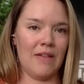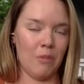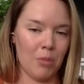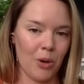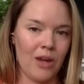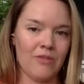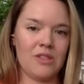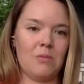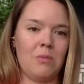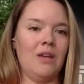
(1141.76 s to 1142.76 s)
brave
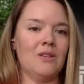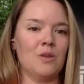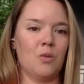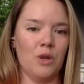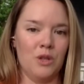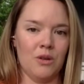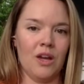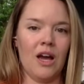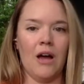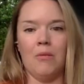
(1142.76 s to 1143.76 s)
space where you can
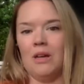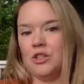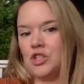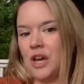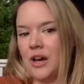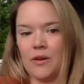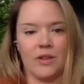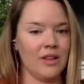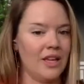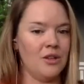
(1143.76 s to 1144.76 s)
come and share
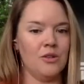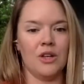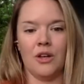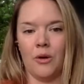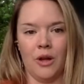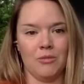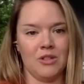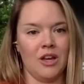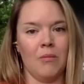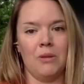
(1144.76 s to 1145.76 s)
that like you didn't own up to
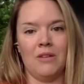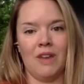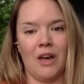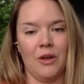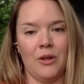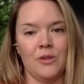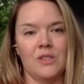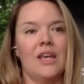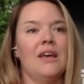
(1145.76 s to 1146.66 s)
the company values.